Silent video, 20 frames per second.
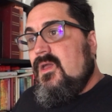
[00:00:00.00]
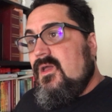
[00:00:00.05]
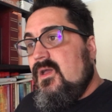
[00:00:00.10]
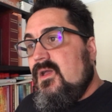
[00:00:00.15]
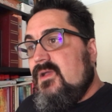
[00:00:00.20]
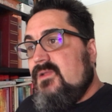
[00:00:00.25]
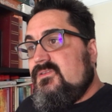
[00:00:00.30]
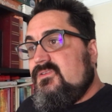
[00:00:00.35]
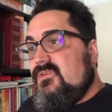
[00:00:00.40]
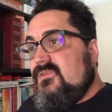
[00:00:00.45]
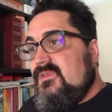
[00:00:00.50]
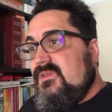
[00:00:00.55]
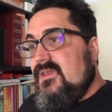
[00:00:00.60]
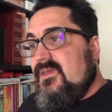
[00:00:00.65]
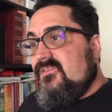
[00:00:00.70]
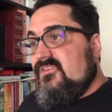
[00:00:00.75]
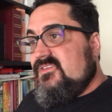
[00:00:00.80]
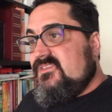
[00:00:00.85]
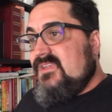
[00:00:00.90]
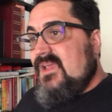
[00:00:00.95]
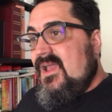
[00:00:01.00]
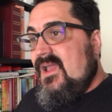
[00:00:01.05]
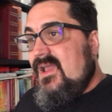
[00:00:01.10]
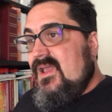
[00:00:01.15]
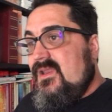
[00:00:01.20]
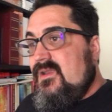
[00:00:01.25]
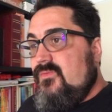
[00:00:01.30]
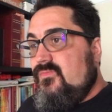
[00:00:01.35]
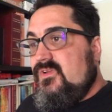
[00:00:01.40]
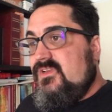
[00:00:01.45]
to the other
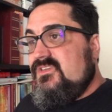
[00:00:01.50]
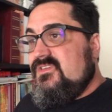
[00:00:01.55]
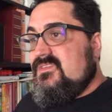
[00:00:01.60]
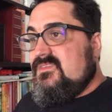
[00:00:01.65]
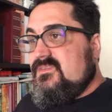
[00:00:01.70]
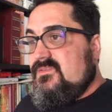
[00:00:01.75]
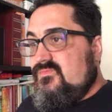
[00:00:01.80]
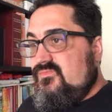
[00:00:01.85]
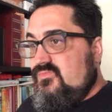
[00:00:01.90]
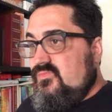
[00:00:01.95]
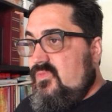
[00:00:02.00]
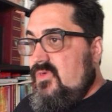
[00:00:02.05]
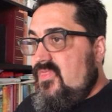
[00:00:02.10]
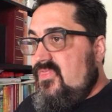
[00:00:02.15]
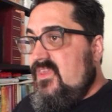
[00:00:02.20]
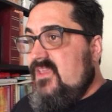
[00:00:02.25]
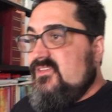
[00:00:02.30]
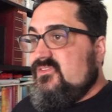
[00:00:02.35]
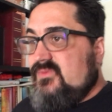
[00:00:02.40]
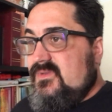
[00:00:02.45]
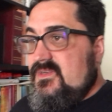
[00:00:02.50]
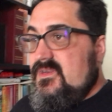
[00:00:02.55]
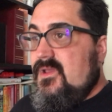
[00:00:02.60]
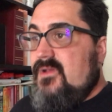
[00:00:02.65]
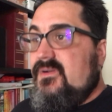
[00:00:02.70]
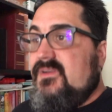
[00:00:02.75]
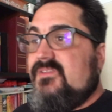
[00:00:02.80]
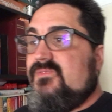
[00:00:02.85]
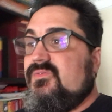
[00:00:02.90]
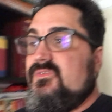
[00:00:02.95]
side, the things we
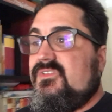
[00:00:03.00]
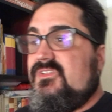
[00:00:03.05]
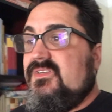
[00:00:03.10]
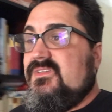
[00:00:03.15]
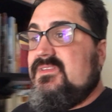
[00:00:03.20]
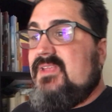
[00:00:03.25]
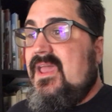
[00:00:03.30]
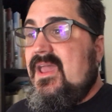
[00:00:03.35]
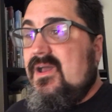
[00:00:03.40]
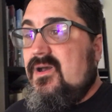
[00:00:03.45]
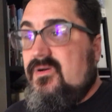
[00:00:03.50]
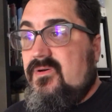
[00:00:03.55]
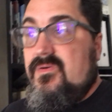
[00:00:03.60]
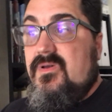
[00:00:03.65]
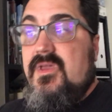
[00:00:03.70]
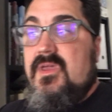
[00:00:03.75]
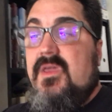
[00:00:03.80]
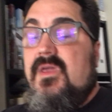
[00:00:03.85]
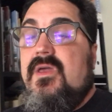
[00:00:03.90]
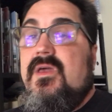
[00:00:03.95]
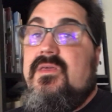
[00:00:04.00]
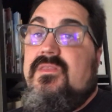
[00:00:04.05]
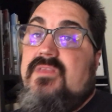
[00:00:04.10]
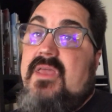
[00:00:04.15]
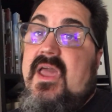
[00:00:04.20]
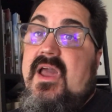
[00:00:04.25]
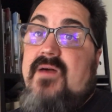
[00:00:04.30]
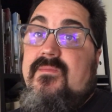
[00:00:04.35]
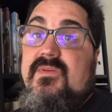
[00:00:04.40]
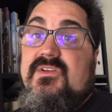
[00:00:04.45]
noticed was just how
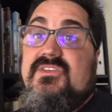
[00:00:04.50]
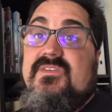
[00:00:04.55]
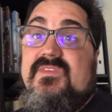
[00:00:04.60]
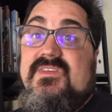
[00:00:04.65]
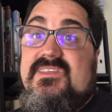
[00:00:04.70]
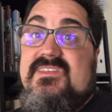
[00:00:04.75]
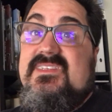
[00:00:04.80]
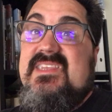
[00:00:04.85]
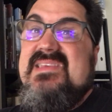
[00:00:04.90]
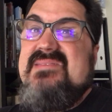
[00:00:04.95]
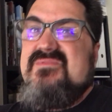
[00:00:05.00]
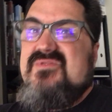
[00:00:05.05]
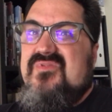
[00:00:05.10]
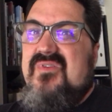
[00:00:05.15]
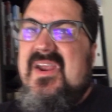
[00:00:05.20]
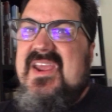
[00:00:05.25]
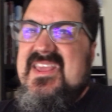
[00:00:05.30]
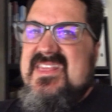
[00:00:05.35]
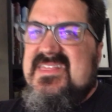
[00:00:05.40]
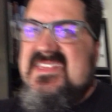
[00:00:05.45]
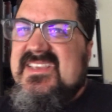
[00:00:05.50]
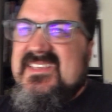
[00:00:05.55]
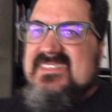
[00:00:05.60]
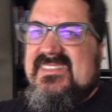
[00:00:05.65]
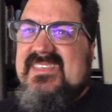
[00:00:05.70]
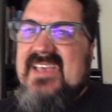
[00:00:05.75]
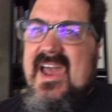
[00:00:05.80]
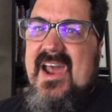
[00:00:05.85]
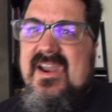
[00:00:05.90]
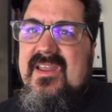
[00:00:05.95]
much of a steep grade this
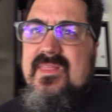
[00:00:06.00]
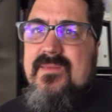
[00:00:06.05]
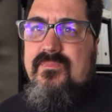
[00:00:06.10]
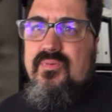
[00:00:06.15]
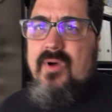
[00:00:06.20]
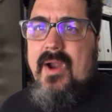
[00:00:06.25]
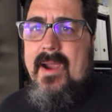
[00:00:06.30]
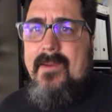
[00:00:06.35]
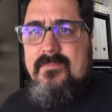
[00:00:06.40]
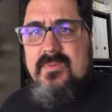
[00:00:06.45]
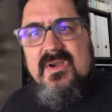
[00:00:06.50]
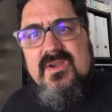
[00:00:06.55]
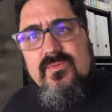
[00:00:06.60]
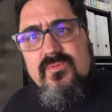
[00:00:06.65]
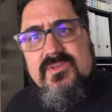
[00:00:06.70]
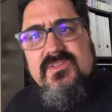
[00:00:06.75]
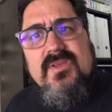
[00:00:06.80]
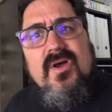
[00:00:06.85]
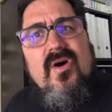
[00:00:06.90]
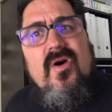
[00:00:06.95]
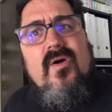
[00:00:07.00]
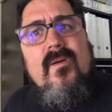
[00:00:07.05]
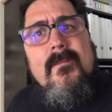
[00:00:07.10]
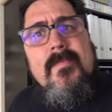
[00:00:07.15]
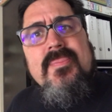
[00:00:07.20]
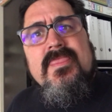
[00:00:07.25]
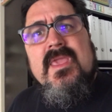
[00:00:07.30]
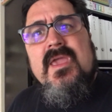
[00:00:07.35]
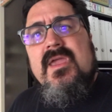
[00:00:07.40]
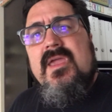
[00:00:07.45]
side of the property was
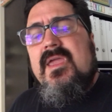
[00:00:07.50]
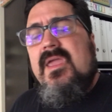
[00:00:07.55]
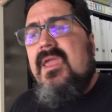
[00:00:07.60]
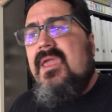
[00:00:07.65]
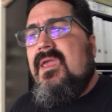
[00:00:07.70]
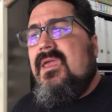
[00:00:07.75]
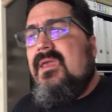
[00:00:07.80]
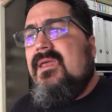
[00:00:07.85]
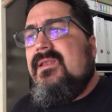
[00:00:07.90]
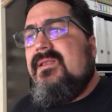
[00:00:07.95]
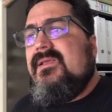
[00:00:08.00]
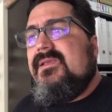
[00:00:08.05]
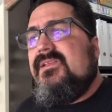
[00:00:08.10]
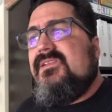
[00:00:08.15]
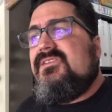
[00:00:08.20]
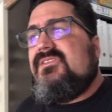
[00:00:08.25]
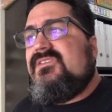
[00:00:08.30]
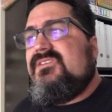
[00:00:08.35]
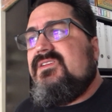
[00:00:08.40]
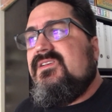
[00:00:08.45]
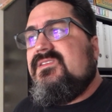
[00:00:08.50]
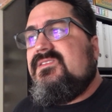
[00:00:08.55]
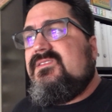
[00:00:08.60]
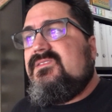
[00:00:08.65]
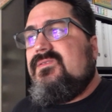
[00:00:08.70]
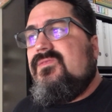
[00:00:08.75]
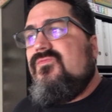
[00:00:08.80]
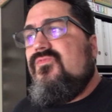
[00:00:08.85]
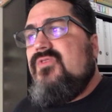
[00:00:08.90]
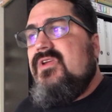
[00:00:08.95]
on, and it's
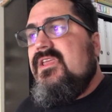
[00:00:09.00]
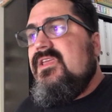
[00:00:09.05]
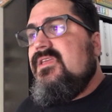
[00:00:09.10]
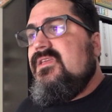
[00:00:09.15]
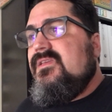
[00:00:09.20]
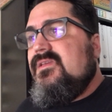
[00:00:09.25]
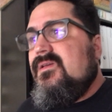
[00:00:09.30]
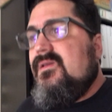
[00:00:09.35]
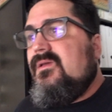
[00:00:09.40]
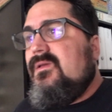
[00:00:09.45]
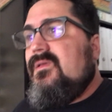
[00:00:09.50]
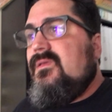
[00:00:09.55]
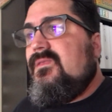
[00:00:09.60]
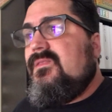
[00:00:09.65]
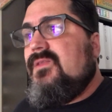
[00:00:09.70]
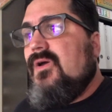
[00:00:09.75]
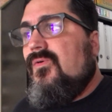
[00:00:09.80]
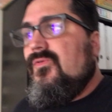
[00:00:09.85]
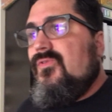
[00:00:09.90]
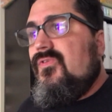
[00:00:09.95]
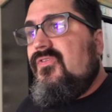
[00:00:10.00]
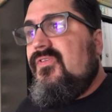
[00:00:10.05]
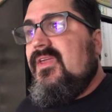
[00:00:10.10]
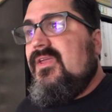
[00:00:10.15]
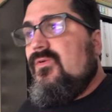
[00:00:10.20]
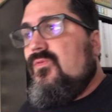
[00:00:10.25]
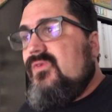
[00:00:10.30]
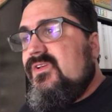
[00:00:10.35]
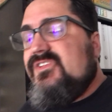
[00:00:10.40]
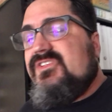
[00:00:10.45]
just, we don't
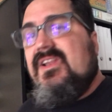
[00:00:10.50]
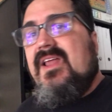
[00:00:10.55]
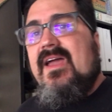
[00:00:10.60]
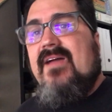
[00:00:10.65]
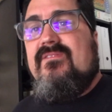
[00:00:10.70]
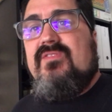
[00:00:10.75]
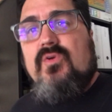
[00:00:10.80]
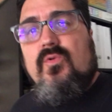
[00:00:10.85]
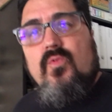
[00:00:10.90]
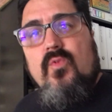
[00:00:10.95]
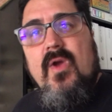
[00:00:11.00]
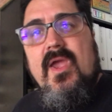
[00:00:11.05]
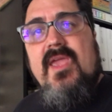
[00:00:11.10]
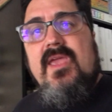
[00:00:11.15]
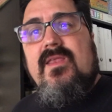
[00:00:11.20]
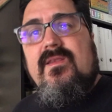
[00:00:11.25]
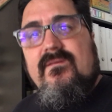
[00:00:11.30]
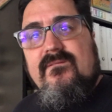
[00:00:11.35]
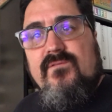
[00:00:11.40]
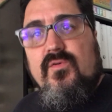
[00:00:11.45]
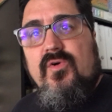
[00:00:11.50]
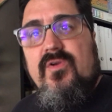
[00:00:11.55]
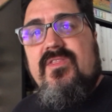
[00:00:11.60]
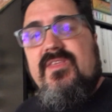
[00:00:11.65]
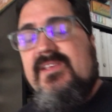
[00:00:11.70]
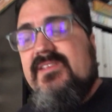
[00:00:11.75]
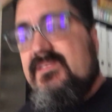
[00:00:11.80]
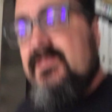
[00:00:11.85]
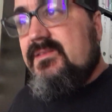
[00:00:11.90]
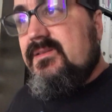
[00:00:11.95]
think we should have to wait for
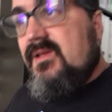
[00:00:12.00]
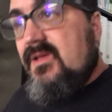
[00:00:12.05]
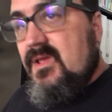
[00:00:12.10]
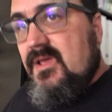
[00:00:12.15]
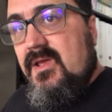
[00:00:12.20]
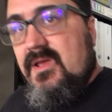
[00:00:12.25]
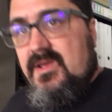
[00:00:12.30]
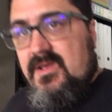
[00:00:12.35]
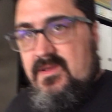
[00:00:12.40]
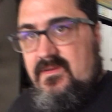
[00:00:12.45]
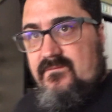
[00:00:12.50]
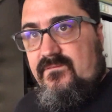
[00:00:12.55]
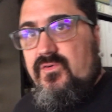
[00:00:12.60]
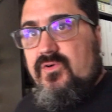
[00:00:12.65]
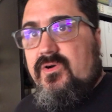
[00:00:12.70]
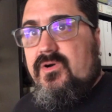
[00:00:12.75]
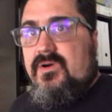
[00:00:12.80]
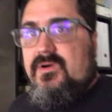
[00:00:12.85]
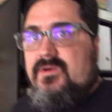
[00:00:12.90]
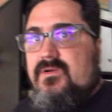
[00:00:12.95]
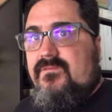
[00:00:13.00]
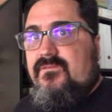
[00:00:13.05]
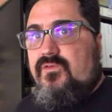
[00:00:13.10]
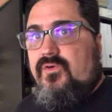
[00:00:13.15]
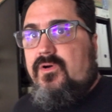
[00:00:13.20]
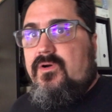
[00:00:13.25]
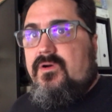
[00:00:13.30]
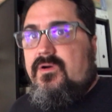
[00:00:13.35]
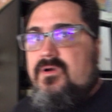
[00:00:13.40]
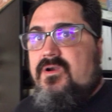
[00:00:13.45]
this
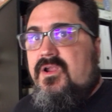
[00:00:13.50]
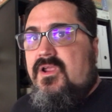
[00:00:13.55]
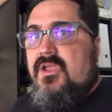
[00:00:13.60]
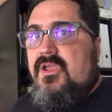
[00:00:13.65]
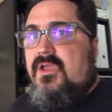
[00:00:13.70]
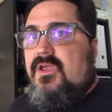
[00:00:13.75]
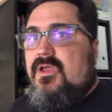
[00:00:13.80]
for